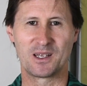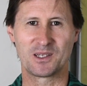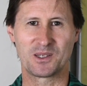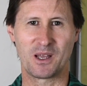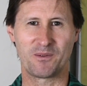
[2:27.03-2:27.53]

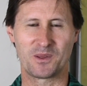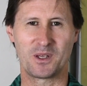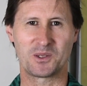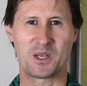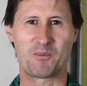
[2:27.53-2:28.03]
It's
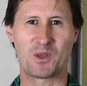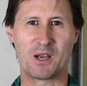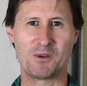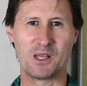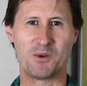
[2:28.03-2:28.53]
not something
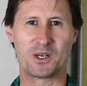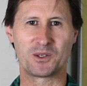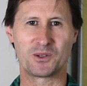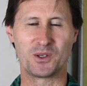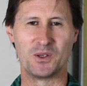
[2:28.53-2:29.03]
I really
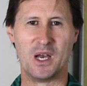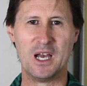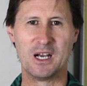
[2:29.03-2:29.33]
wanted to do.